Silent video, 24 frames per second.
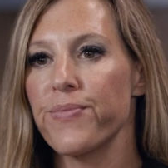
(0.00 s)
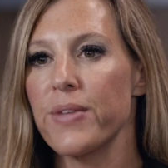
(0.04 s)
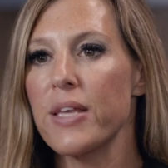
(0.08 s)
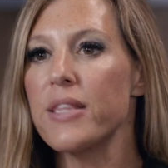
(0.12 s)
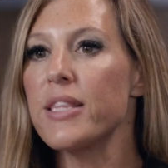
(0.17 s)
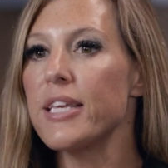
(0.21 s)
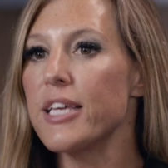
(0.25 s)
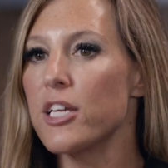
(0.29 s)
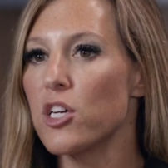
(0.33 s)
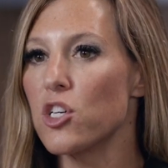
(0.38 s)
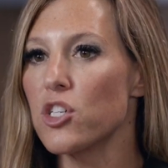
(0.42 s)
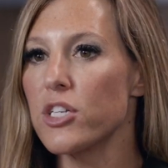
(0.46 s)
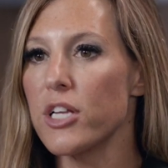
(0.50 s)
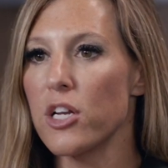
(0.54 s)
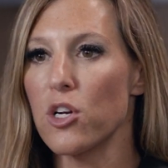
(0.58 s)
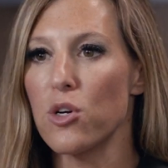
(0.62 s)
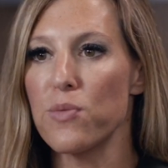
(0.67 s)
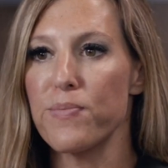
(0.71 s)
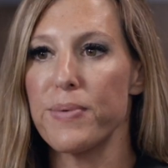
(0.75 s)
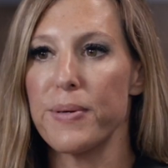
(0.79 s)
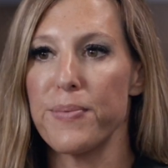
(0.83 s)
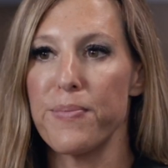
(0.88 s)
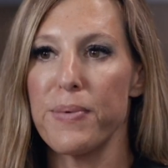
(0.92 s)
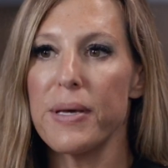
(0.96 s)
The
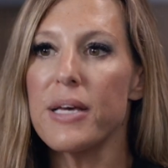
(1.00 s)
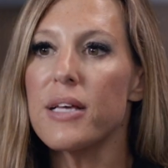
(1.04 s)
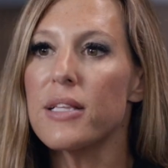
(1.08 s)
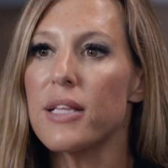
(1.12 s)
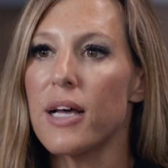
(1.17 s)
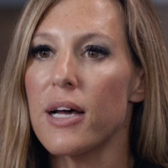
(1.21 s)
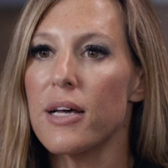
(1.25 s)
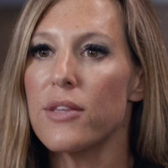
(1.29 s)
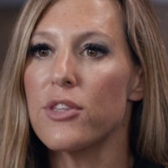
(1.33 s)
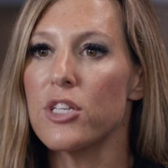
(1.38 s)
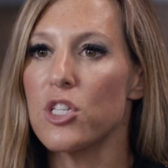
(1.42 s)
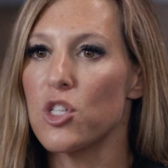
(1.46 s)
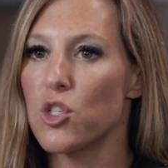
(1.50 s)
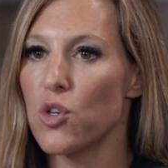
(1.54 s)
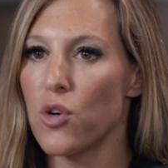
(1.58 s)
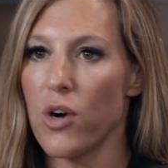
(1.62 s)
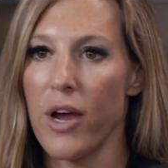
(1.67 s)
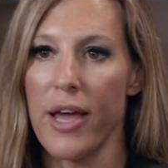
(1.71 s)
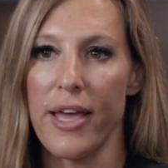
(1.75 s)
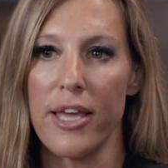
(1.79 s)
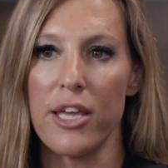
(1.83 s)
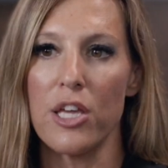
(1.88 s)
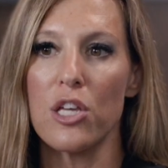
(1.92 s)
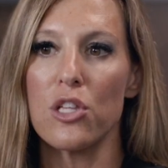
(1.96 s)
interdental papilla, the
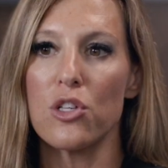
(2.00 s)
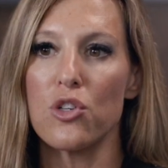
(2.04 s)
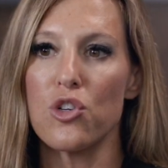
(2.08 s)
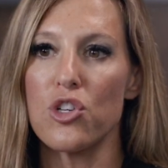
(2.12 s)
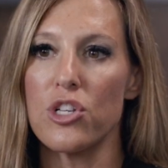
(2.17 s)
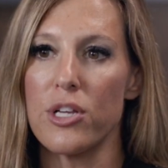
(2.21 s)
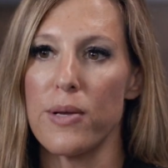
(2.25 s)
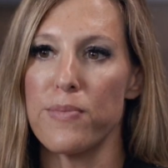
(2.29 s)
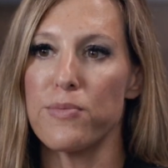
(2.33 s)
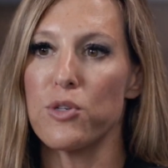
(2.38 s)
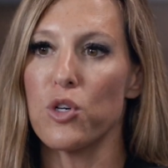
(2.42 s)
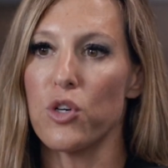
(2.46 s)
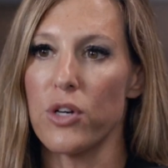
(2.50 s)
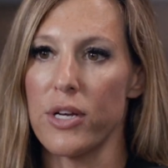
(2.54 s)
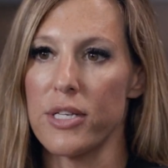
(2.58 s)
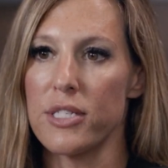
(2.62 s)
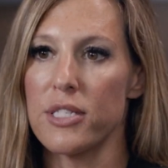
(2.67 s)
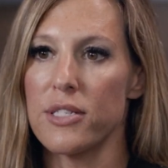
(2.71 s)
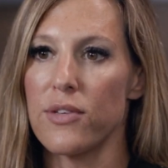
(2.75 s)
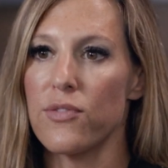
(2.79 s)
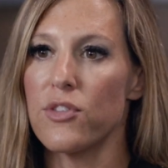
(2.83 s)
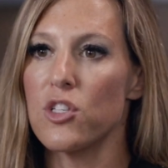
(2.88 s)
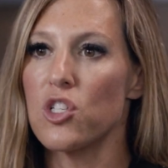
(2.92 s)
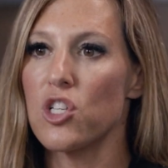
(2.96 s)
triangular-shaped
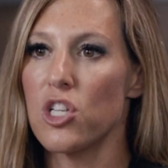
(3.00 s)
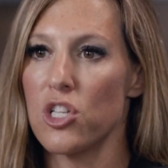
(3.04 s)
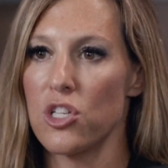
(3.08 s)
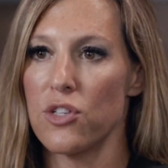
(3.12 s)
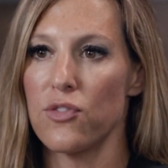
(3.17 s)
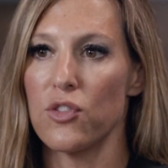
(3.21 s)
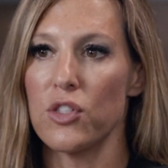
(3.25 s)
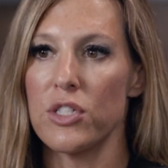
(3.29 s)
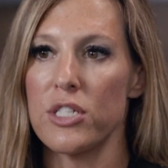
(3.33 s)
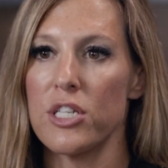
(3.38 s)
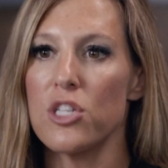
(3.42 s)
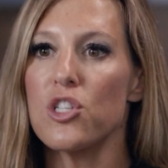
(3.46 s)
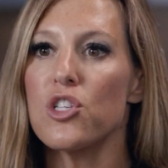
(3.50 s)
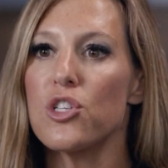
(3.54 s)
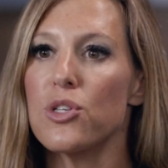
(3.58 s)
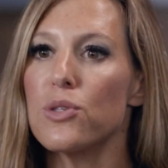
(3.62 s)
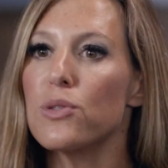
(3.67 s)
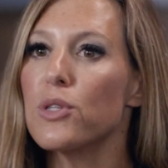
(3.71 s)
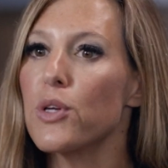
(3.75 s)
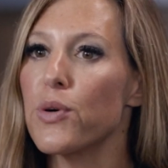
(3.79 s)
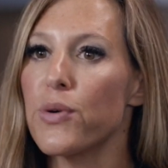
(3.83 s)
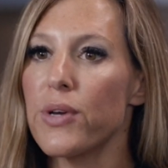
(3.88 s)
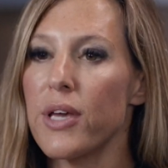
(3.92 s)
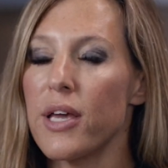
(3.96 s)
crests of the gingival
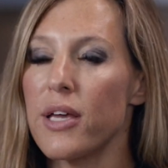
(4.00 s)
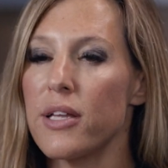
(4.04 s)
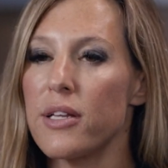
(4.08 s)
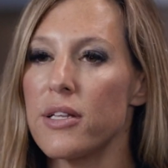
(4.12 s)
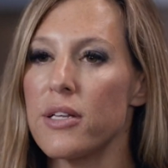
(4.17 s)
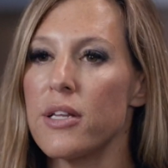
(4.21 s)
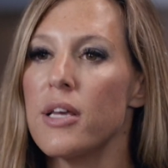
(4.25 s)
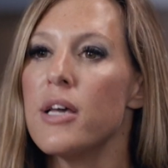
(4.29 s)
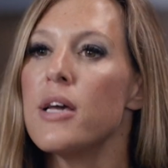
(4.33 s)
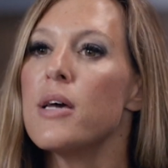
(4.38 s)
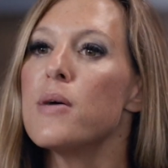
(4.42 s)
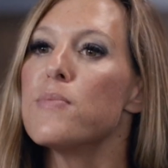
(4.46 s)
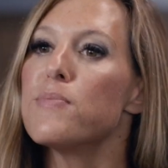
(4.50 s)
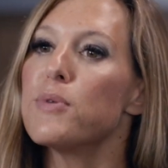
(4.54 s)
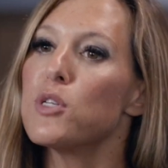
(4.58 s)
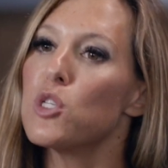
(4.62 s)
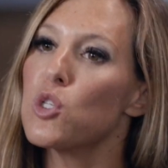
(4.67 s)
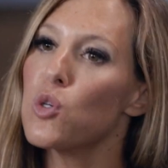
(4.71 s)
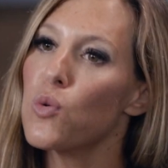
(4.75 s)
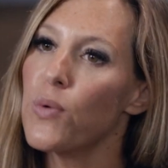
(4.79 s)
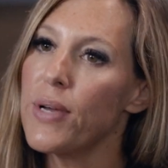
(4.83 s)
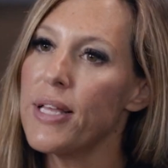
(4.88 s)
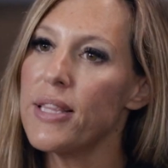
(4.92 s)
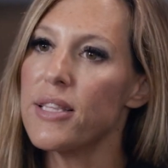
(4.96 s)
tissue located
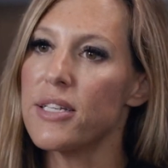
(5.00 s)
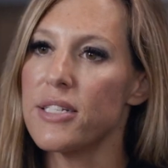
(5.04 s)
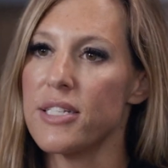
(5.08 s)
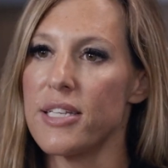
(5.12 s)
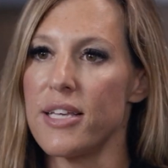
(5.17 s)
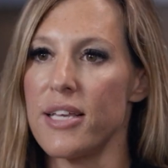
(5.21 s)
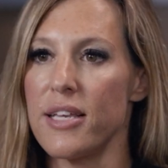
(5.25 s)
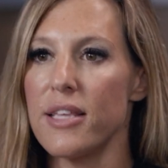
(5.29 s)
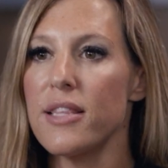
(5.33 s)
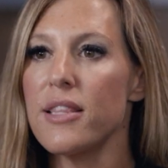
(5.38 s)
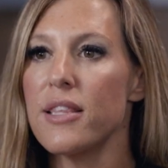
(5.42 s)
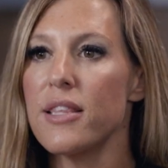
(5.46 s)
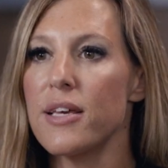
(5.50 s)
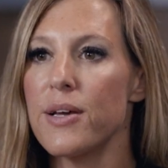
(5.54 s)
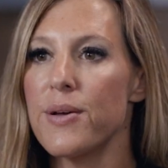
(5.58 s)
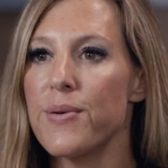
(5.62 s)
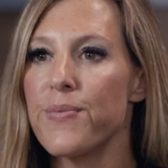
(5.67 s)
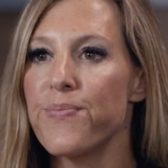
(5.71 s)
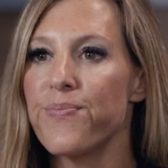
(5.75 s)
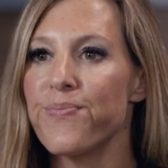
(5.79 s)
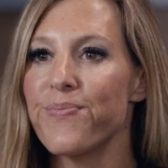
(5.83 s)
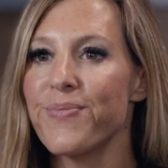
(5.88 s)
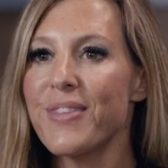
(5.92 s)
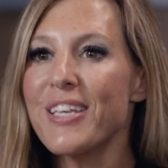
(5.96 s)
between the teeth.
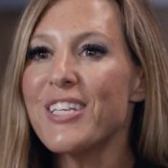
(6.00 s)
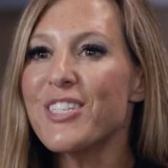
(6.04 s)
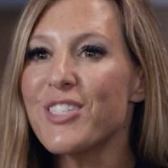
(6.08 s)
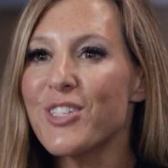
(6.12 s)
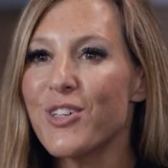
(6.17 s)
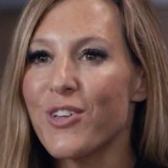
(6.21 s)
These